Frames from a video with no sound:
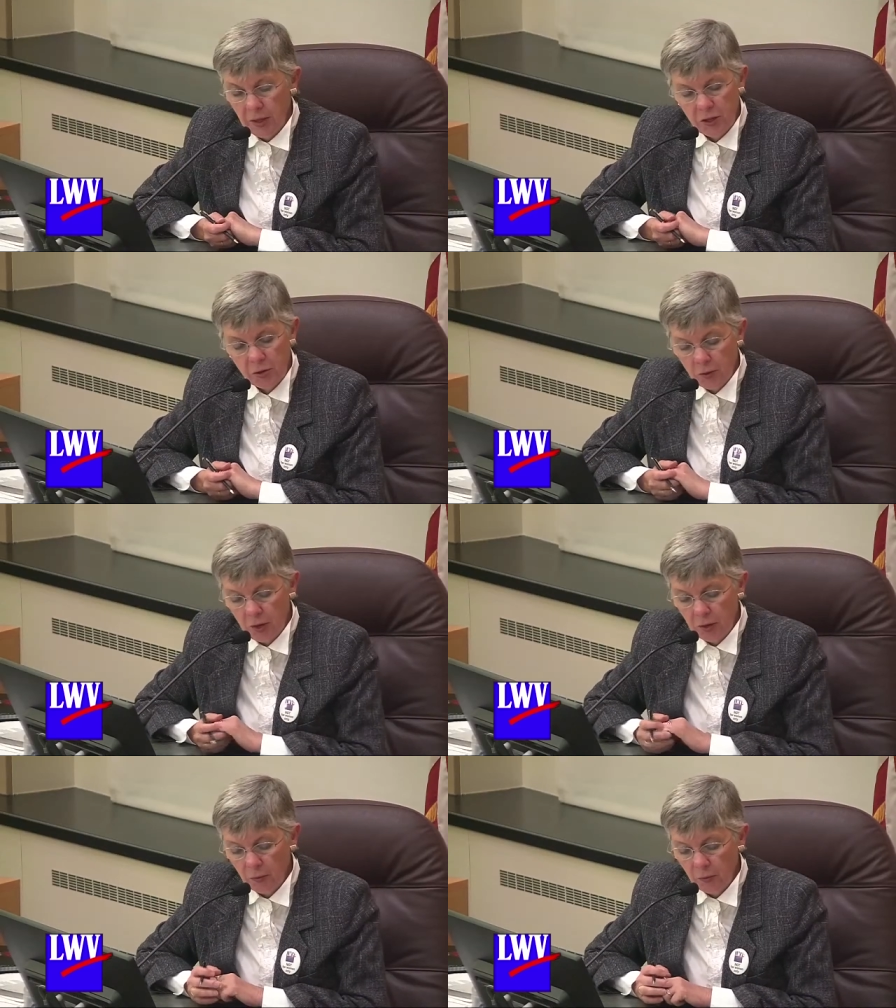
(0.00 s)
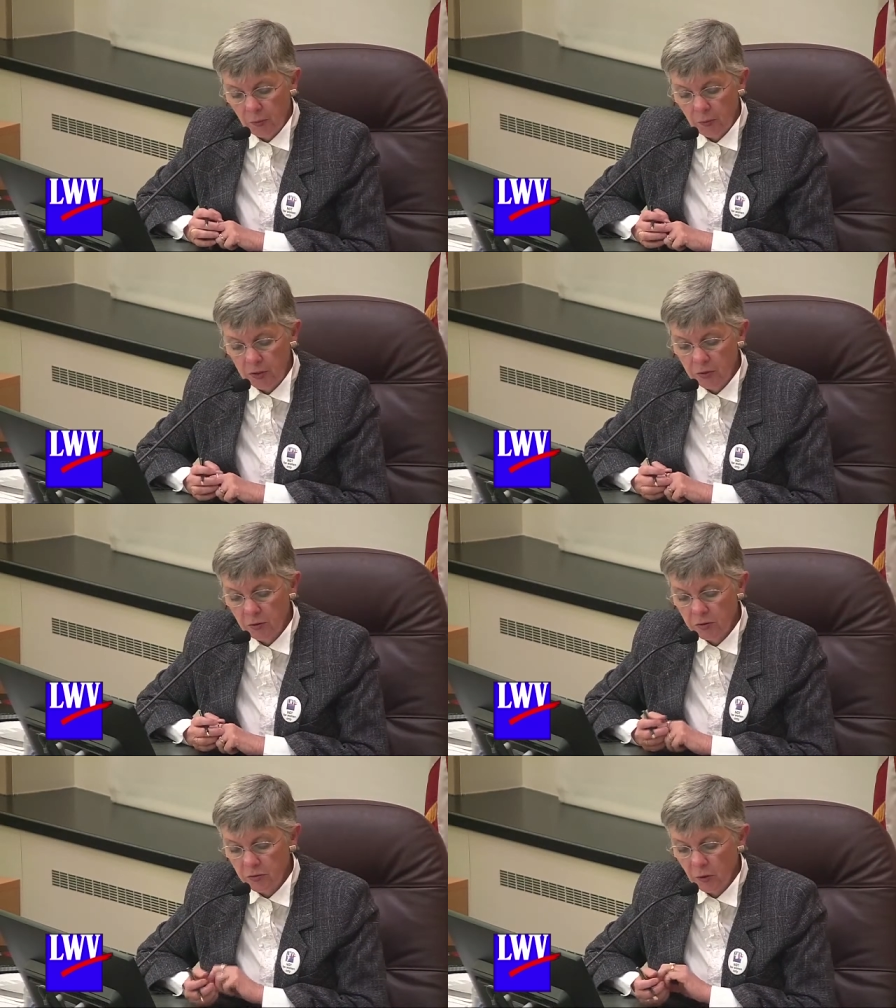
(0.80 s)
thank you. Mr.
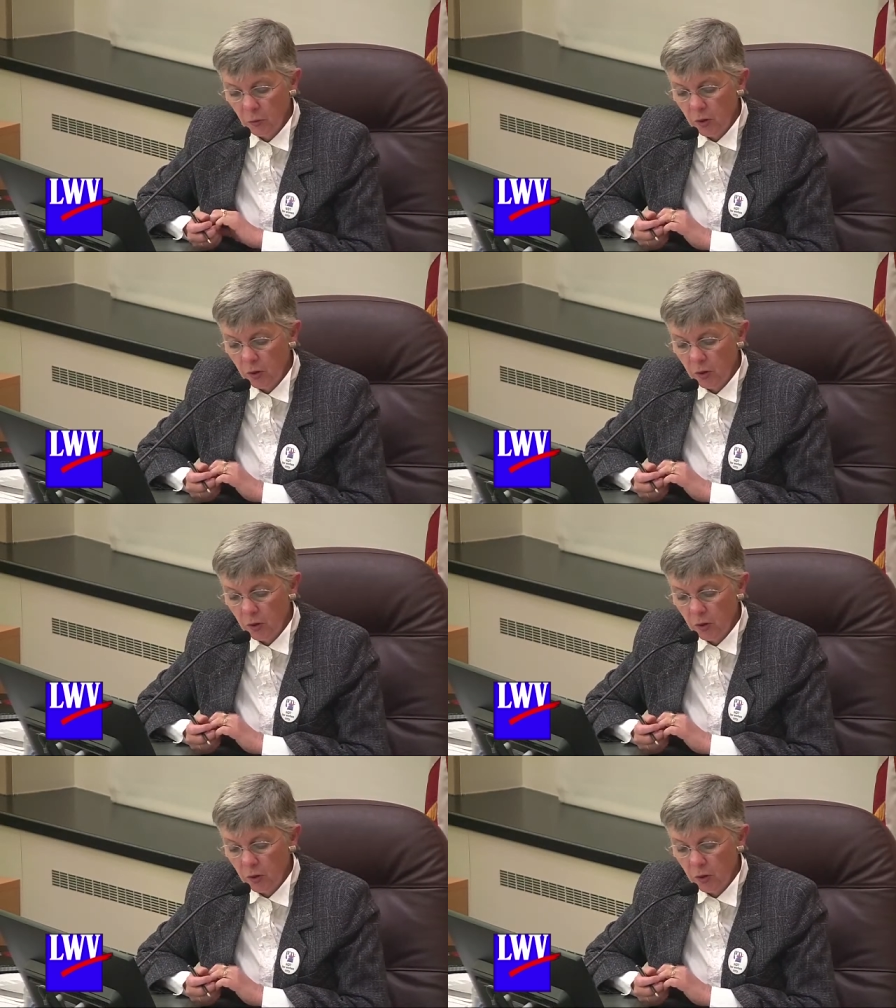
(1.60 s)
Rosenfeld,